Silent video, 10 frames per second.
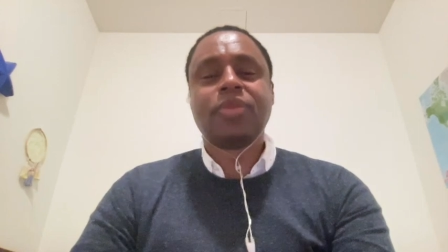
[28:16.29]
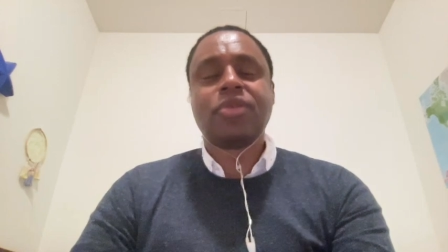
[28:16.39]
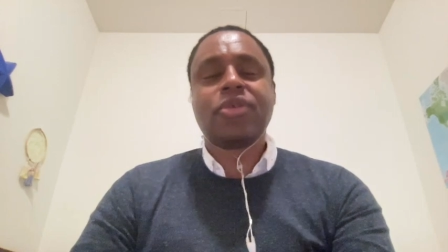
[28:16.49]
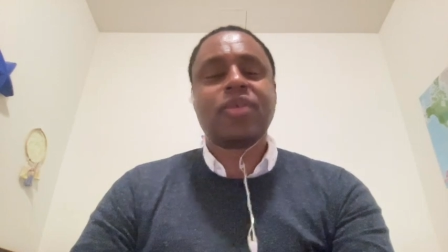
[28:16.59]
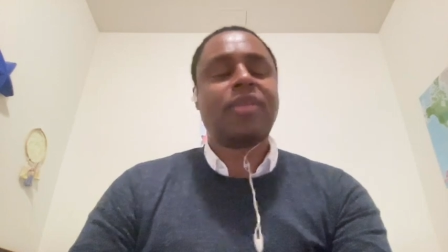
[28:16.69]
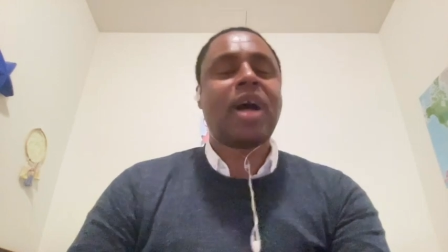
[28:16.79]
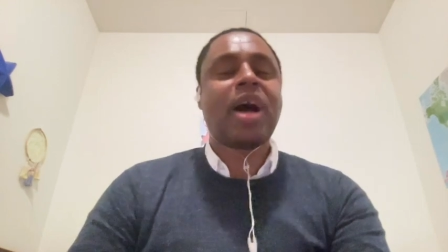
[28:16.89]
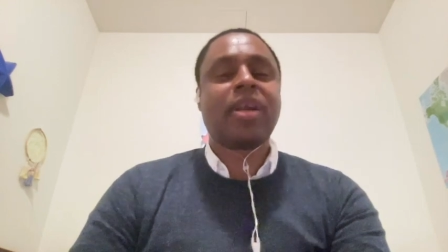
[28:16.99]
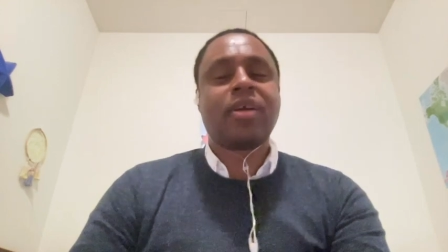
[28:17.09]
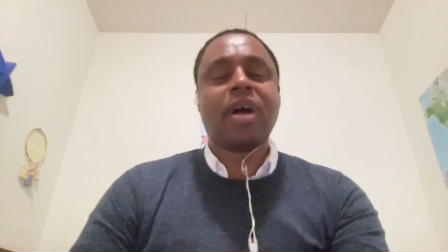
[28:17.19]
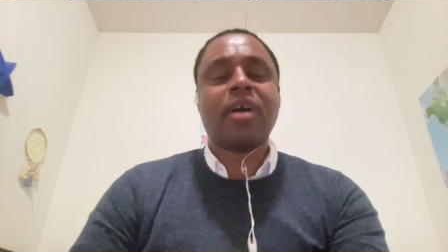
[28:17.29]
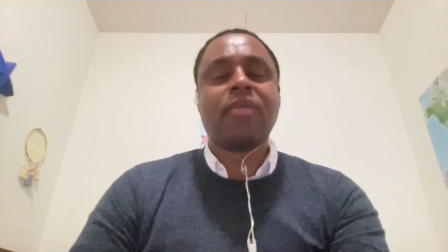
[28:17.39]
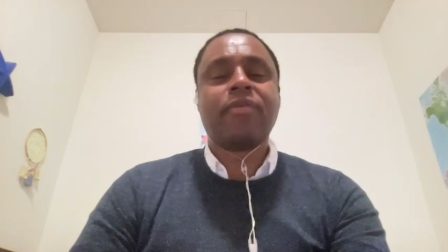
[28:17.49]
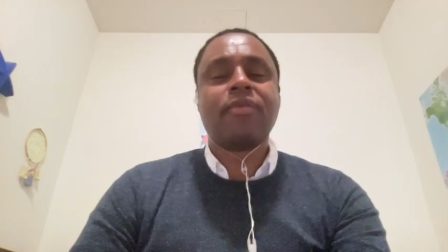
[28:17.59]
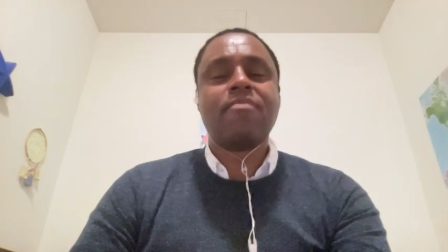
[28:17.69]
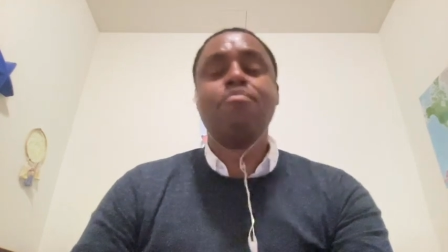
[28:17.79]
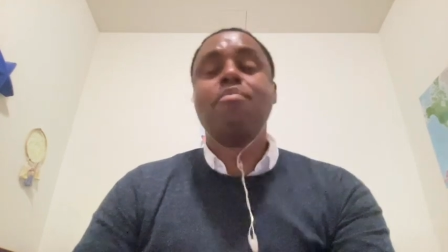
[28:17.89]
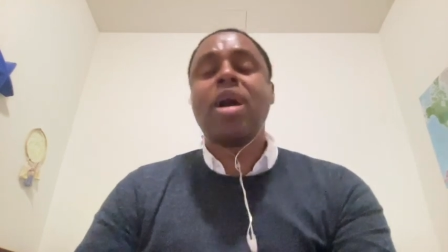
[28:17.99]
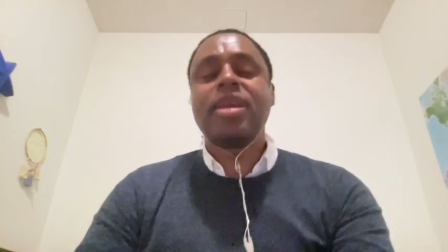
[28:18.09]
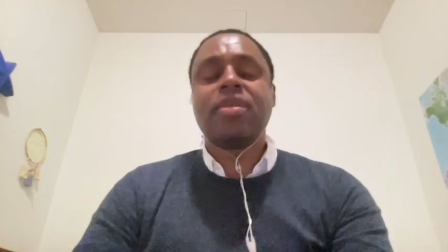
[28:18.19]
there's a lot of
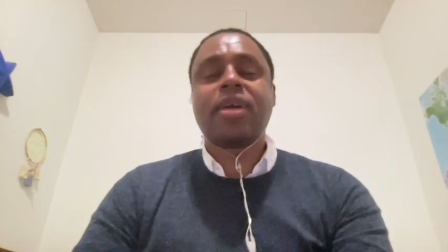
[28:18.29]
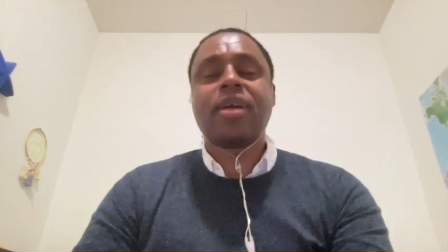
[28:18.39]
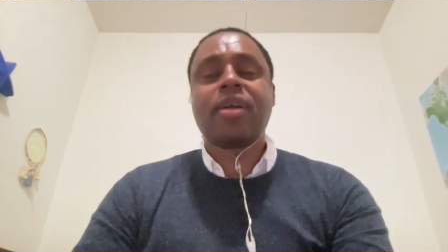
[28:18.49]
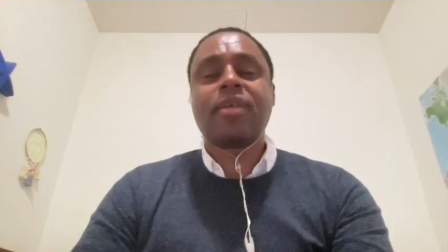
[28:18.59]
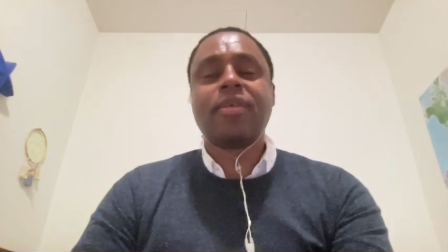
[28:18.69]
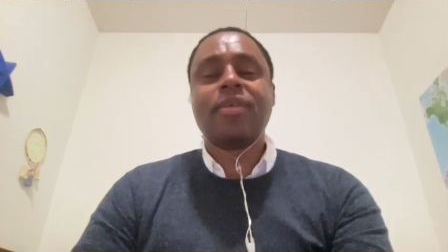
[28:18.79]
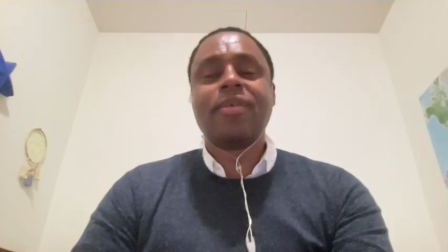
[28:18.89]
money there,